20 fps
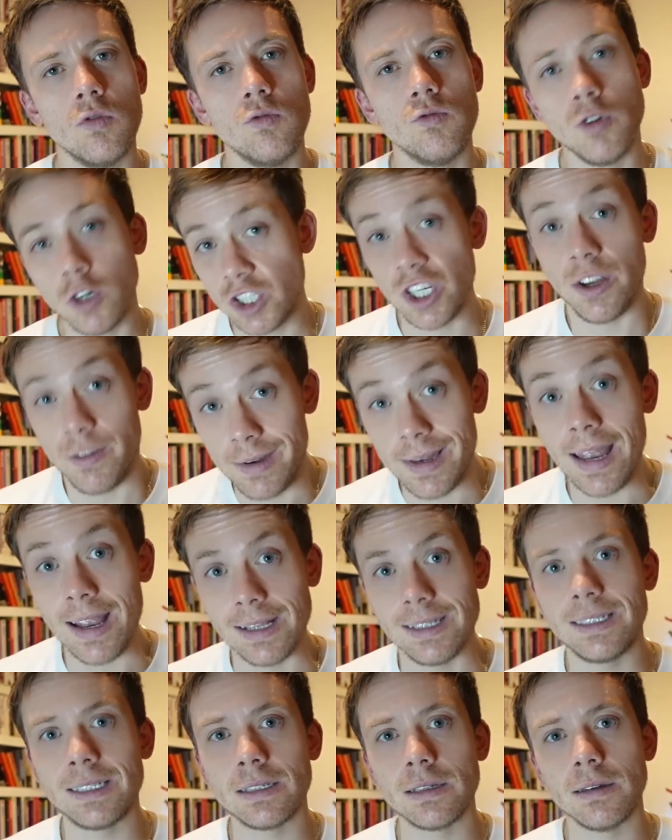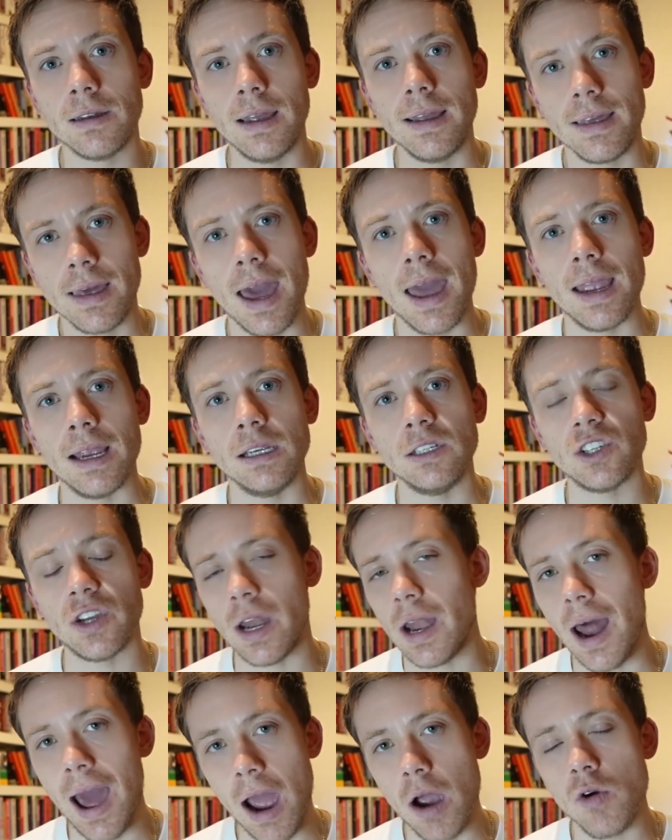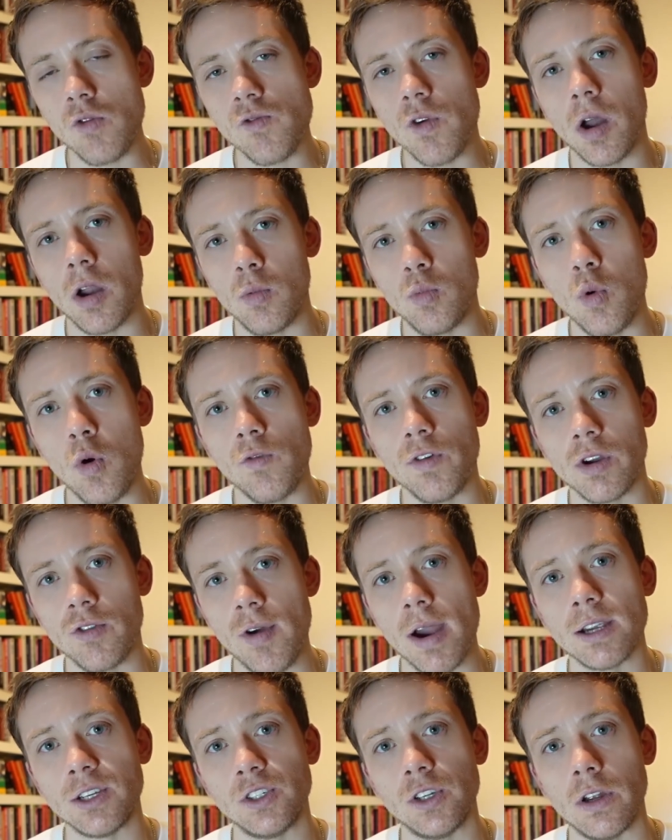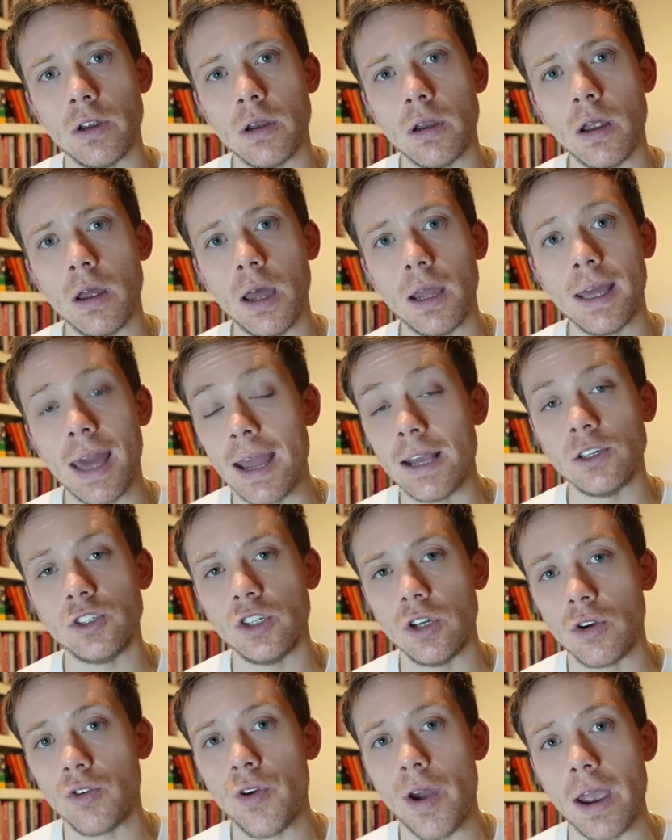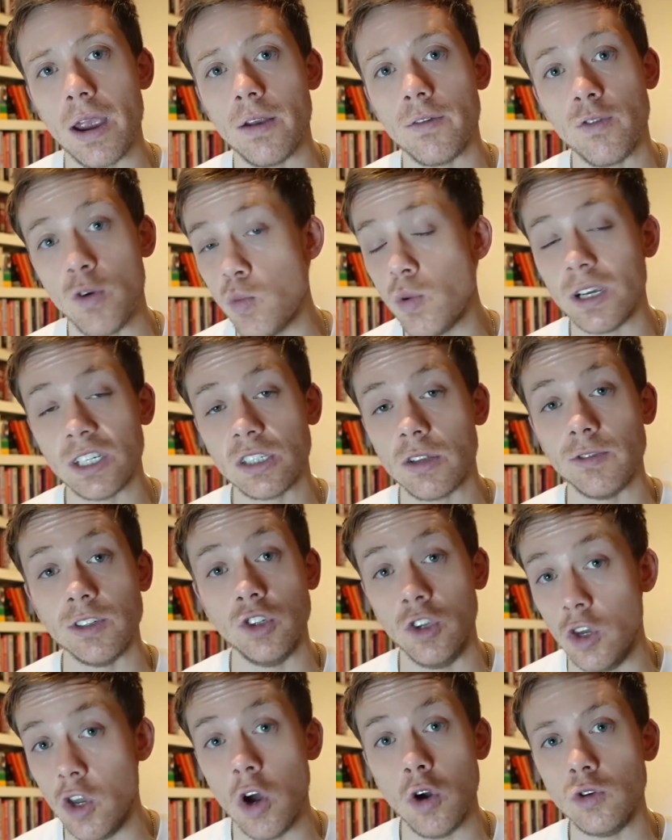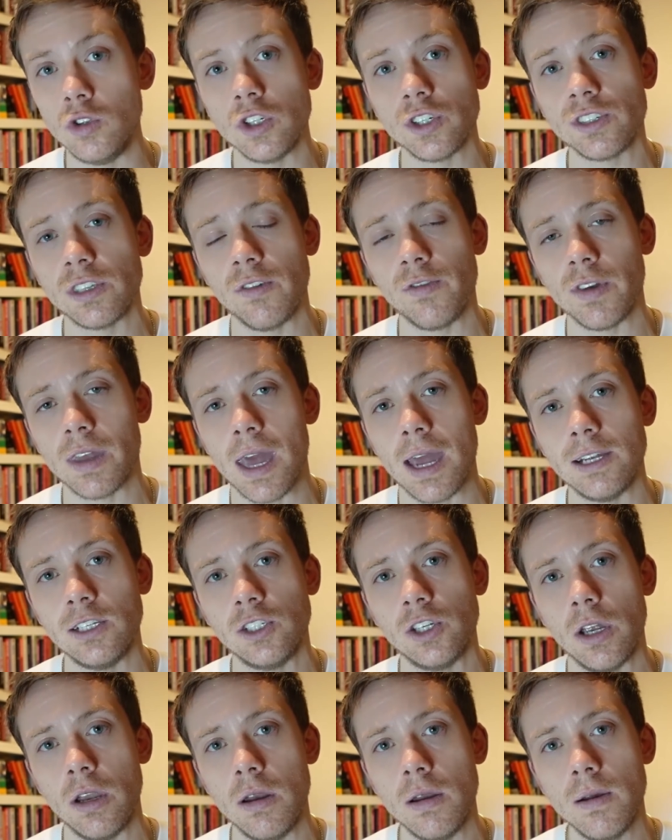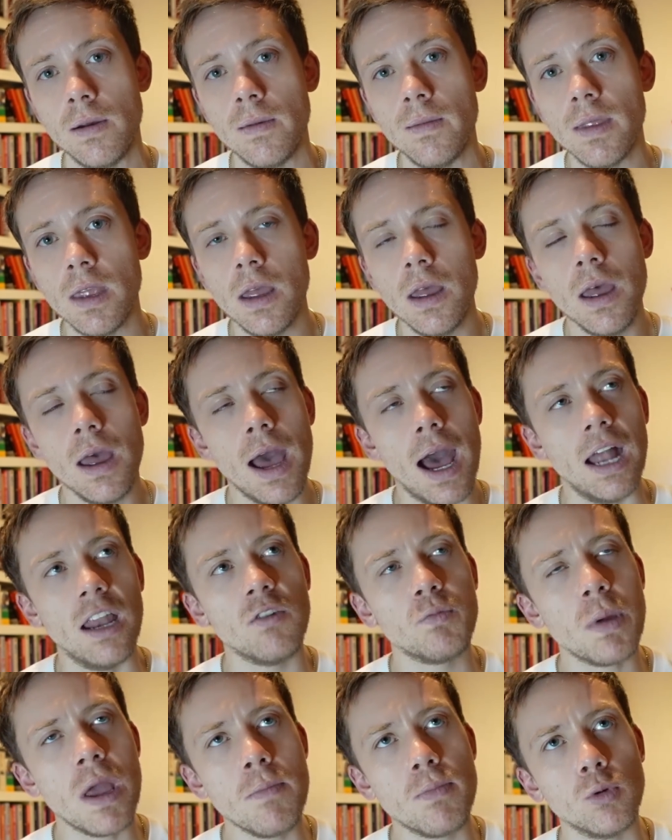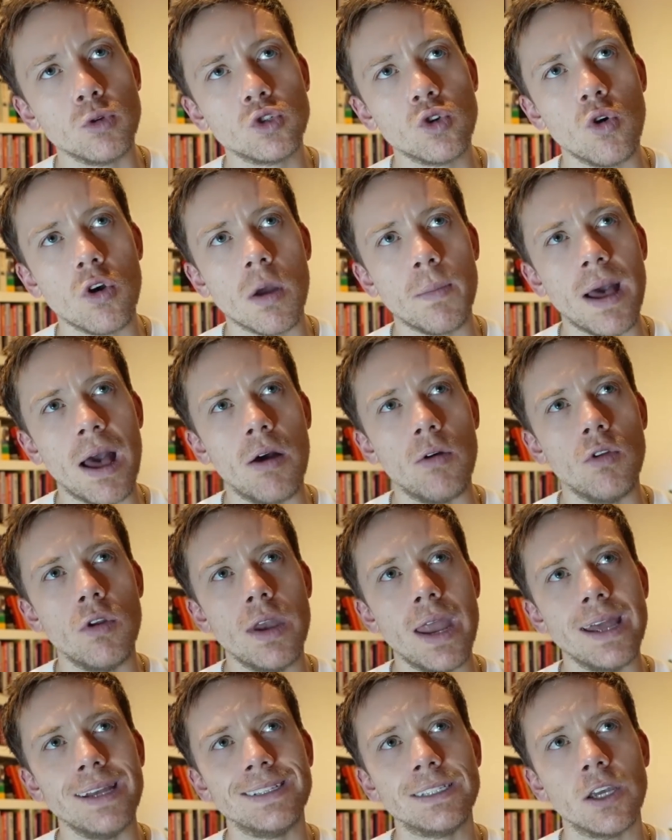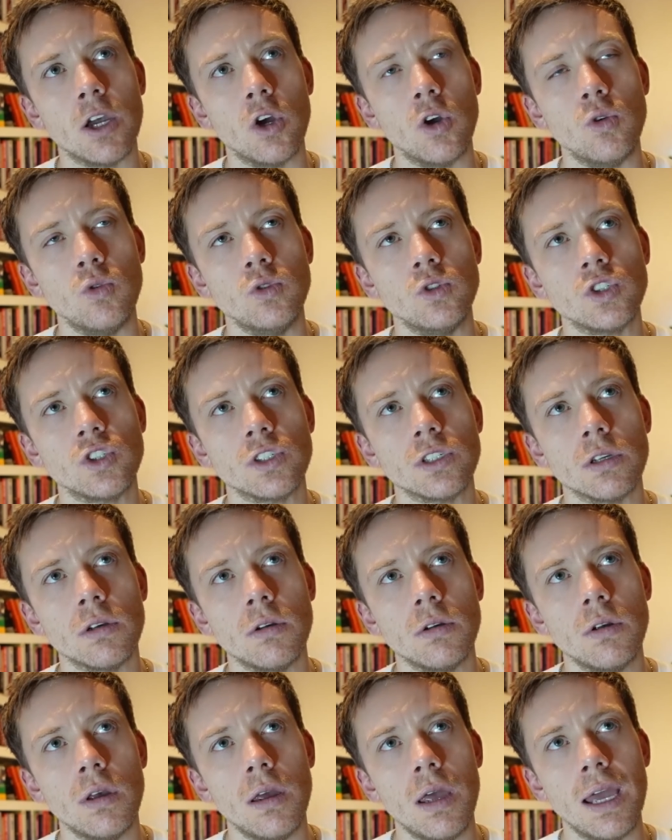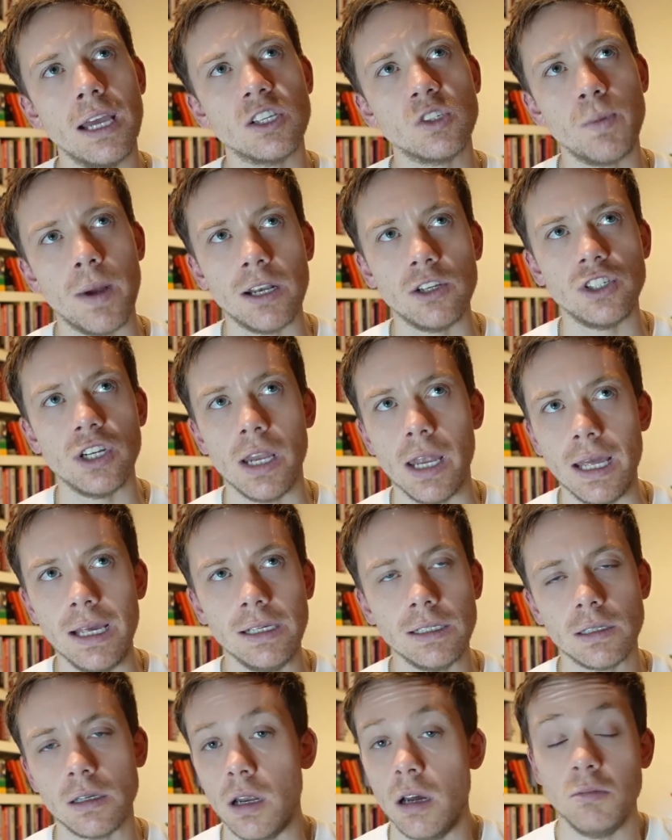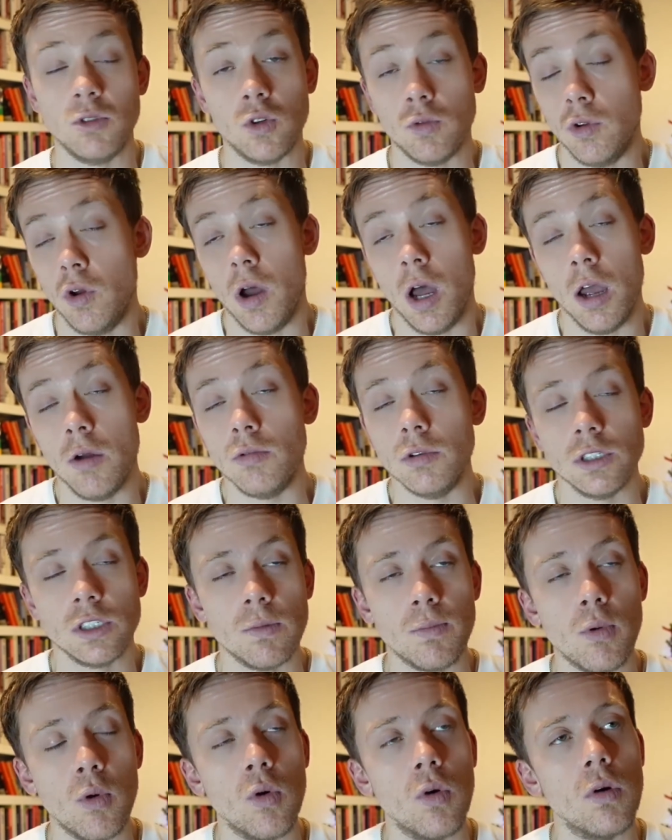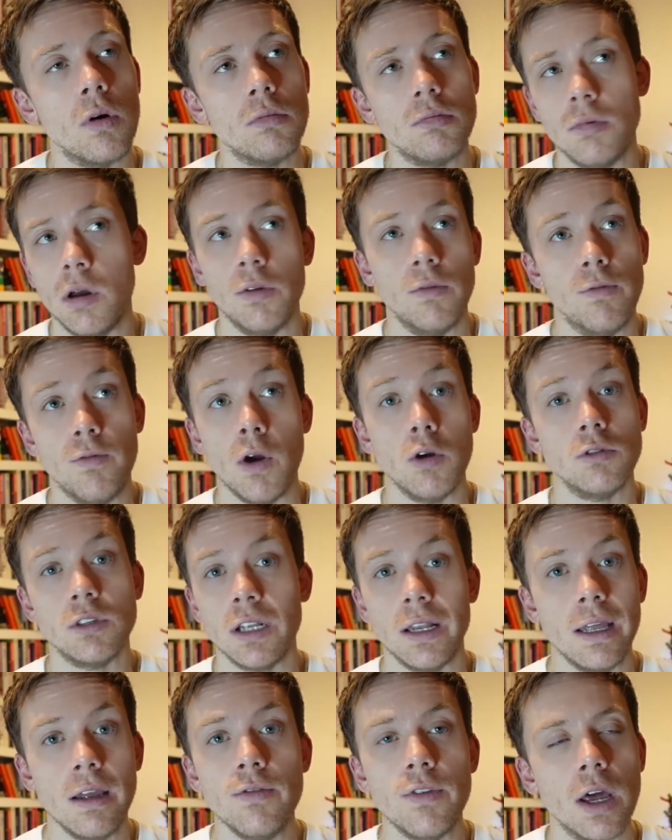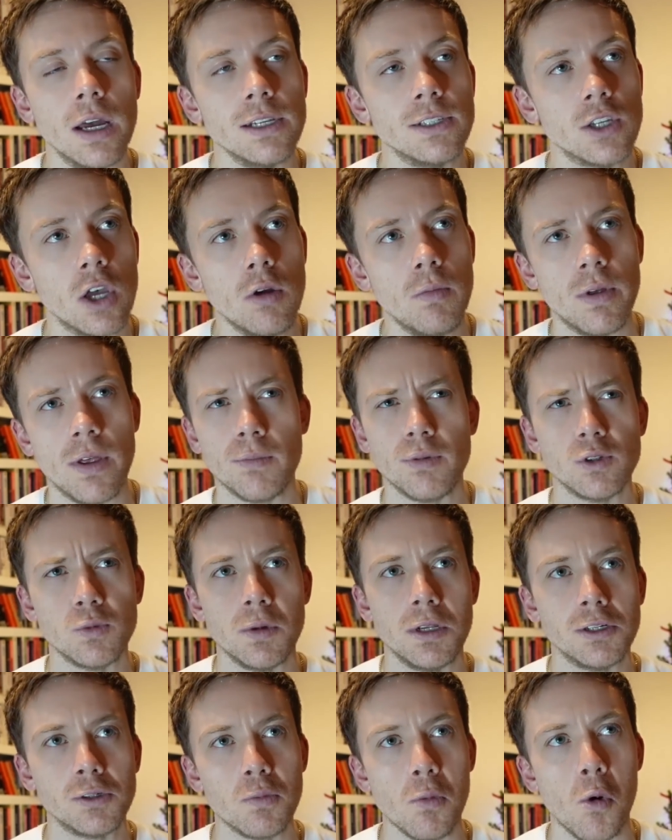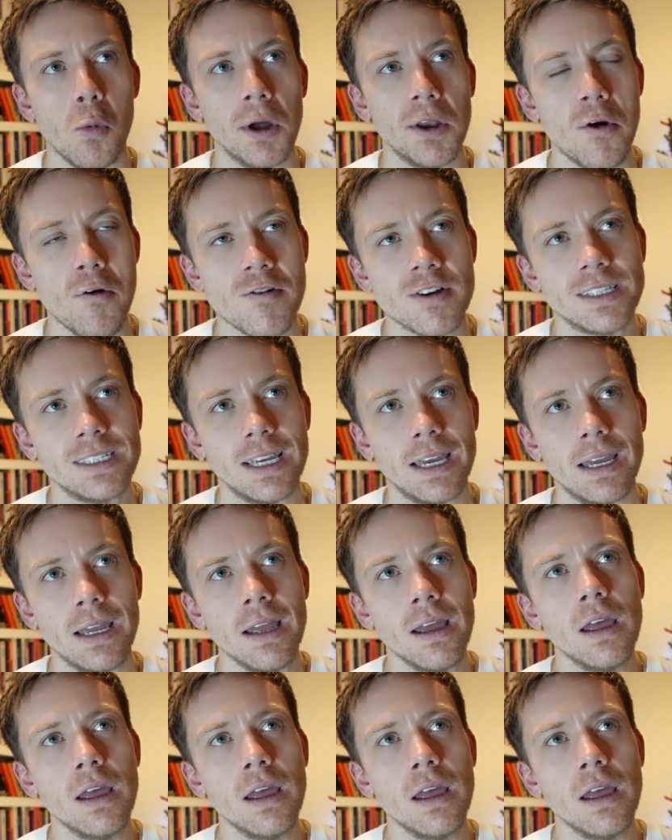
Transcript: Russia did engage in an outright war of aggression against Ukraine for which there is no justification. And if people talk about NATO's expansion east, and I'm, look, I wouldn't support, I'd vote to leave NATO, but that puts me in a small minority.